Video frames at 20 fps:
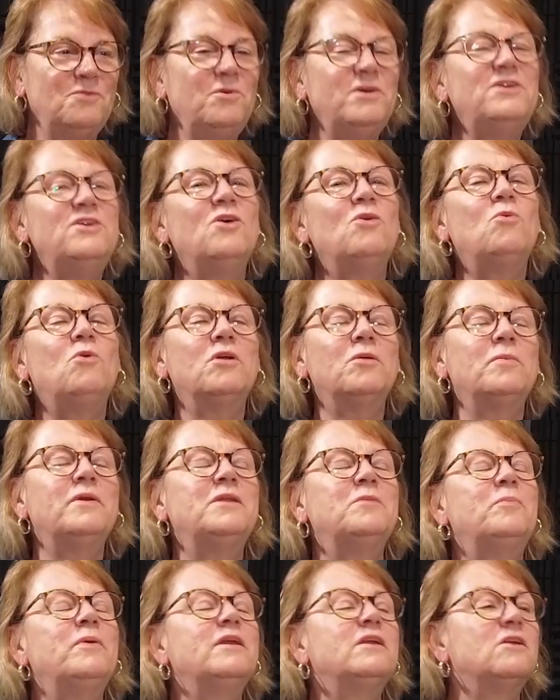And we don't want to be
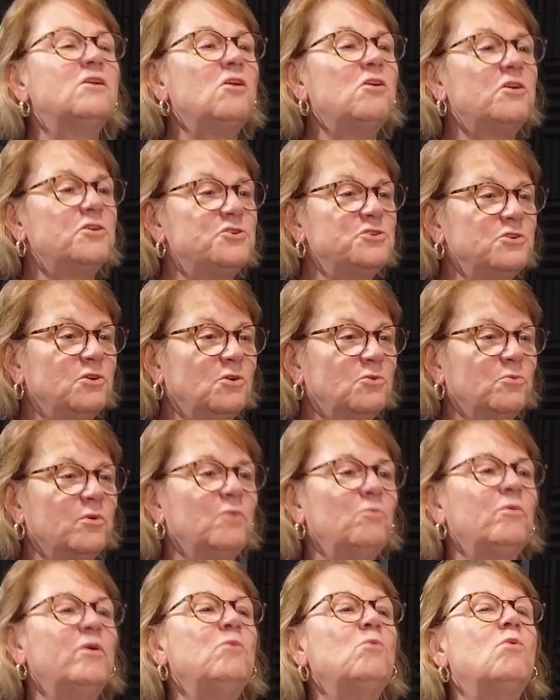dependent on our
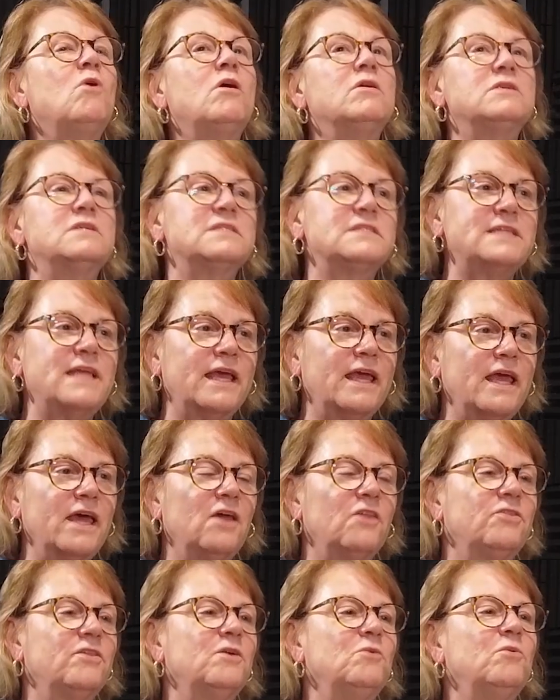children. We want to stay
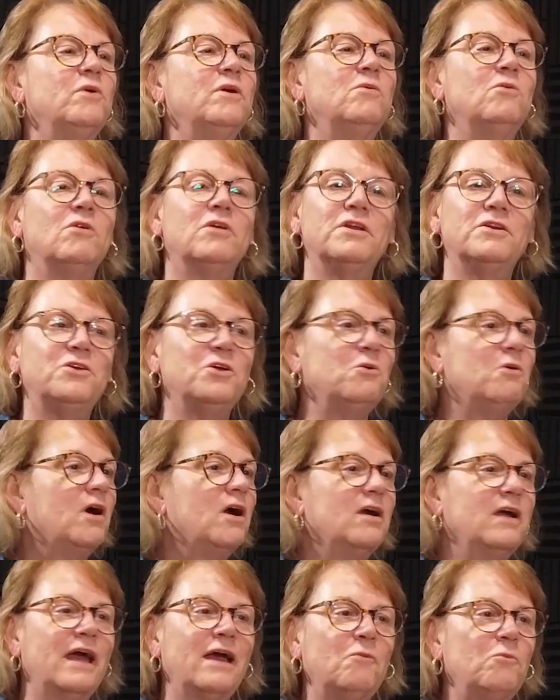healthy. We want
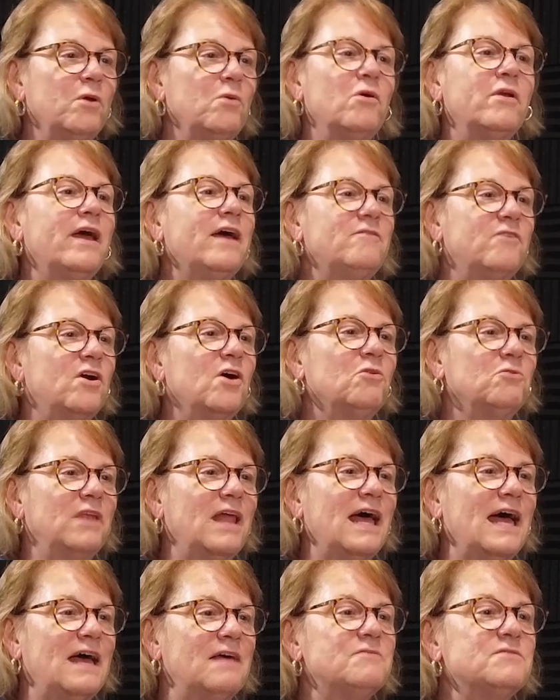to have our own
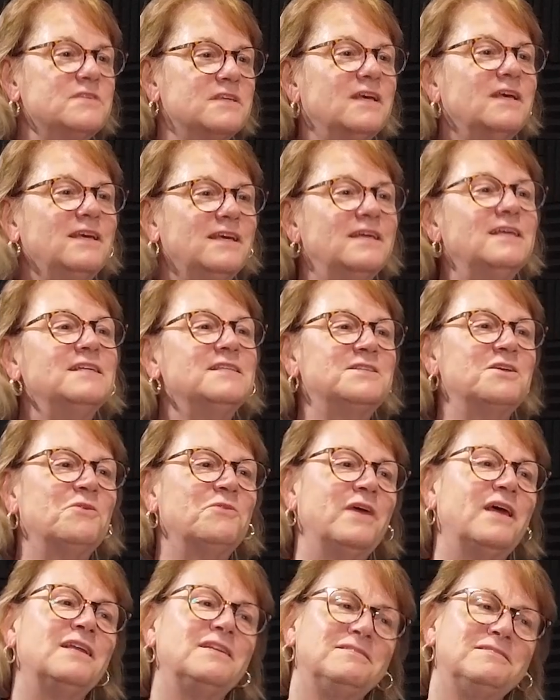lives, so
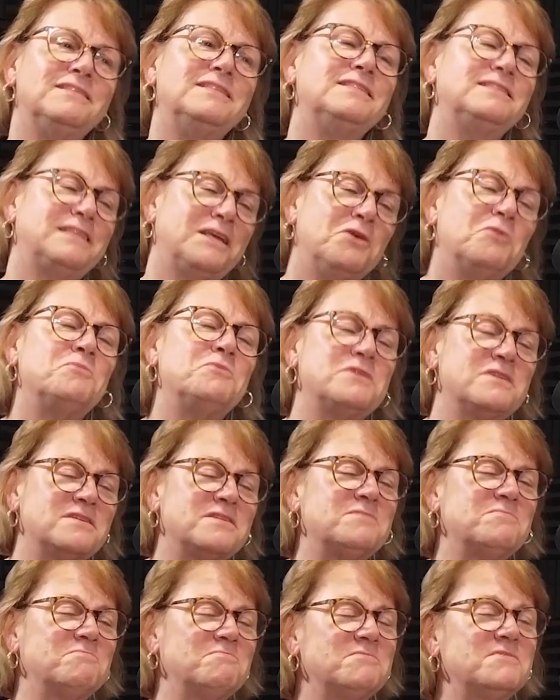that this helps
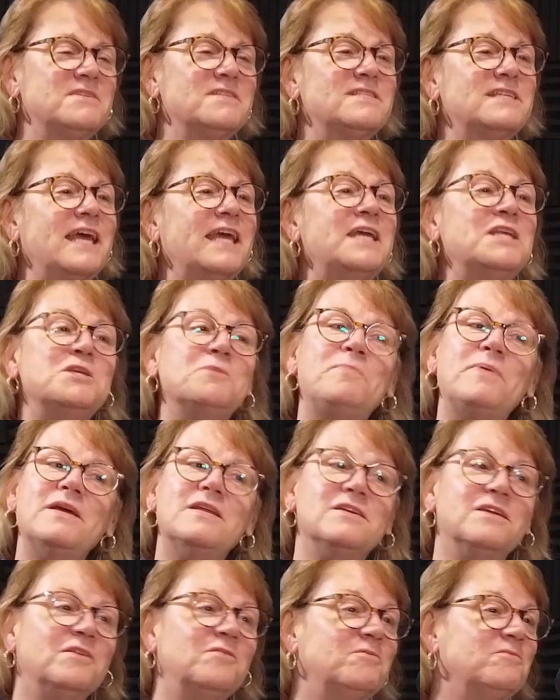us stay
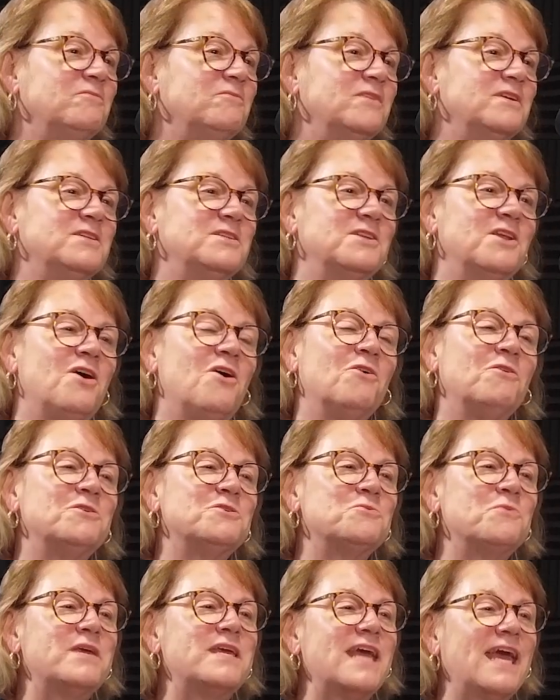independent as long
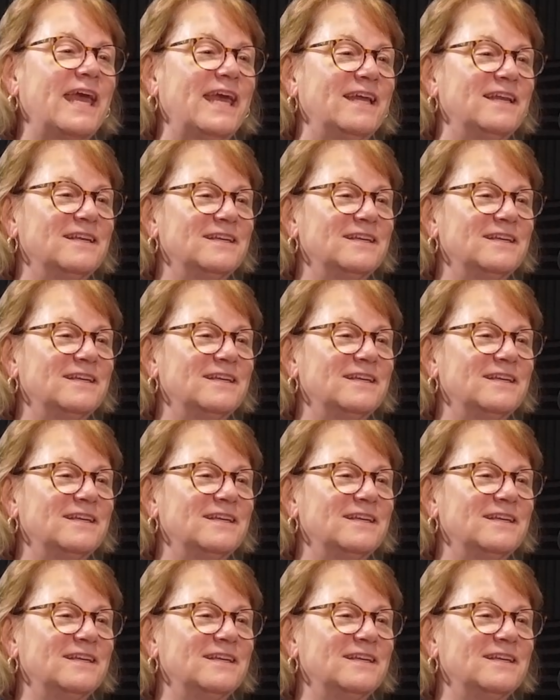as we can.